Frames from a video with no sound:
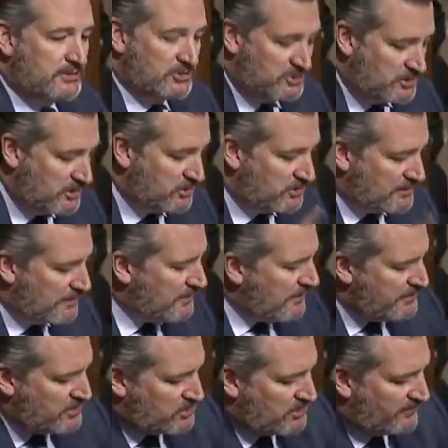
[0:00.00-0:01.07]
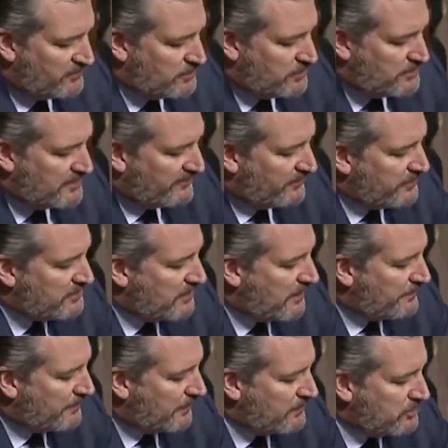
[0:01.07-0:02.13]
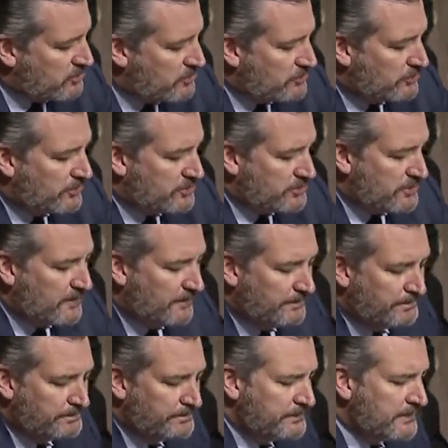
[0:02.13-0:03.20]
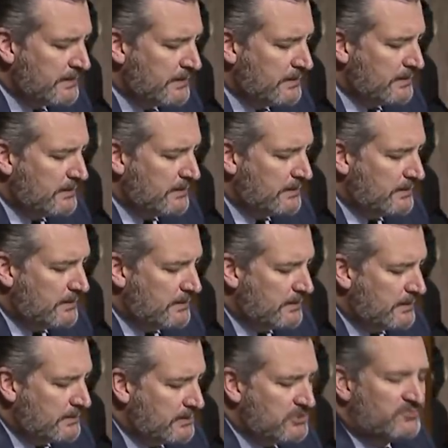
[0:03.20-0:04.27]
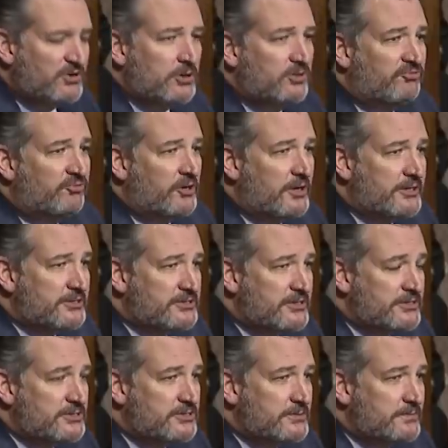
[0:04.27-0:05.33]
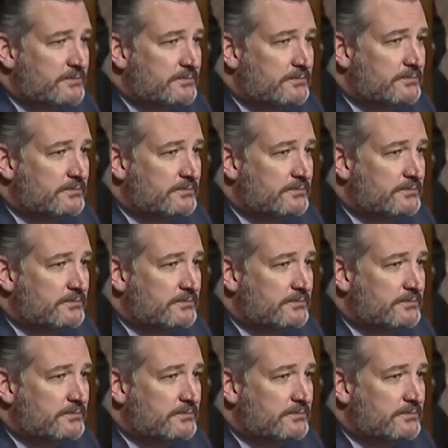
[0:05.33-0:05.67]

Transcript: decisions. Let me shift to a different topic. Mr. Dorsey, does voter fraud exist?